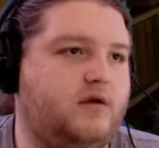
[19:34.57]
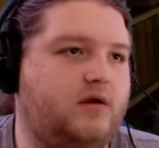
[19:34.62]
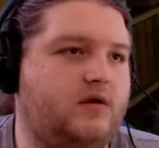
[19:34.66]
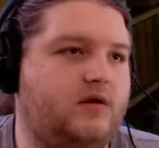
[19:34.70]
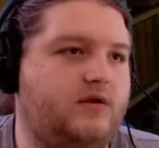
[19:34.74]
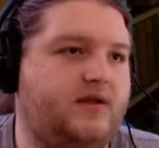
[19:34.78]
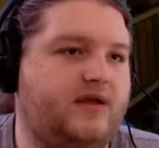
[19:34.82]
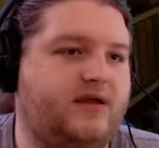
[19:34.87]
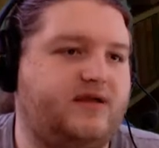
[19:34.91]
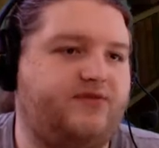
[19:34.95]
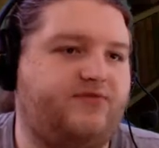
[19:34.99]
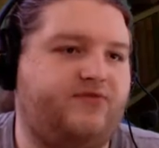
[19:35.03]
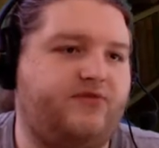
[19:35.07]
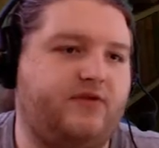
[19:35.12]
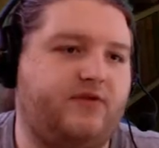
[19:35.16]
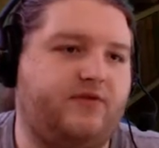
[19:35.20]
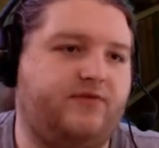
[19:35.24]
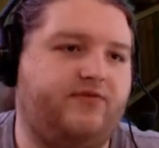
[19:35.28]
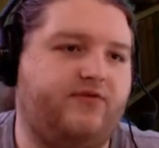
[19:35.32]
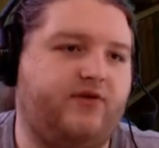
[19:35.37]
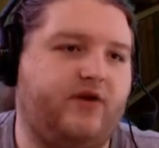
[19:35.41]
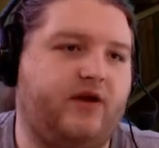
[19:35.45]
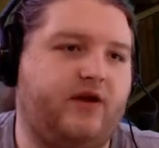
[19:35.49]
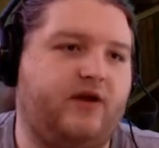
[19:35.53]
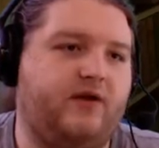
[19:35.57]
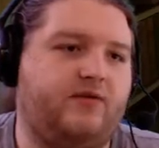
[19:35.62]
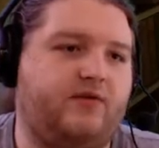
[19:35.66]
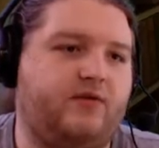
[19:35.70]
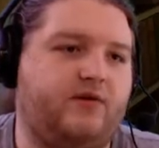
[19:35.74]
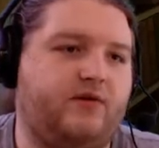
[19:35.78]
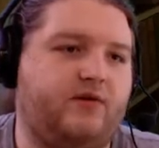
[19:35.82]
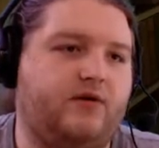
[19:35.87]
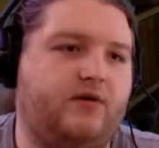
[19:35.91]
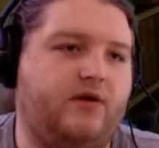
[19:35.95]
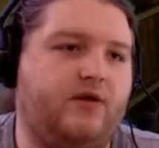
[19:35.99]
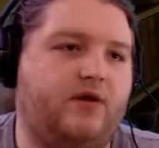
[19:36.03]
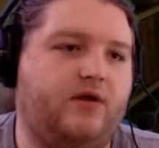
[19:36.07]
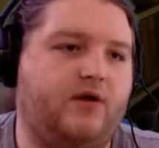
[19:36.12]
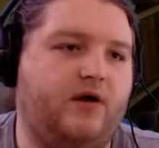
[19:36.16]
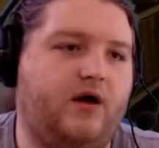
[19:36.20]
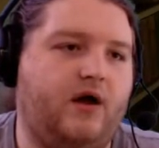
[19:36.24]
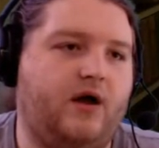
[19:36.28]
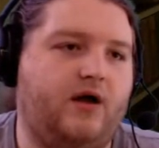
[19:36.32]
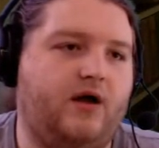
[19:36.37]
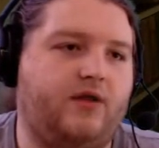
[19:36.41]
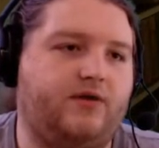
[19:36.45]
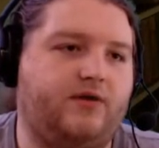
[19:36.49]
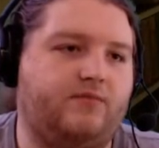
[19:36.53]
That's for the freaking
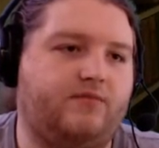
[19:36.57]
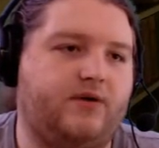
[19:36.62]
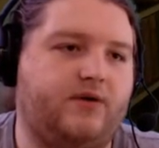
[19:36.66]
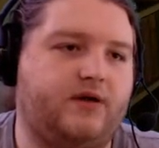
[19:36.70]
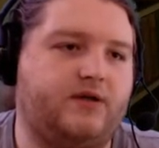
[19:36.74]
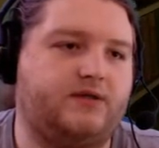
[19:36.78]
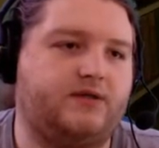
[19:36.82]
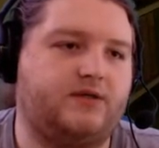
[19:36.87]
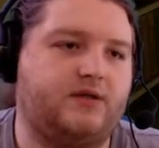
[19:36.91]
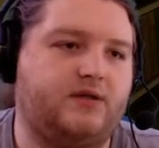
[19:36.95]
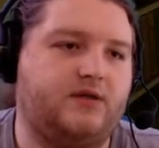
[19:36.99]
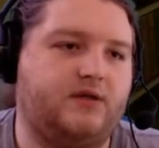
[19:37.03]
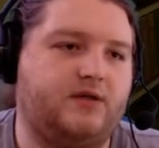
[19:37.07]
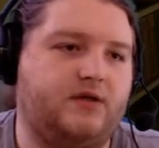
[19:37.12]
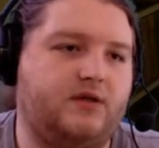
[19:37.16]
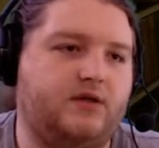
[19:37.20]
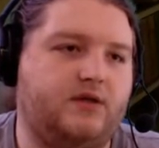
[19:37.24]
other puzzle.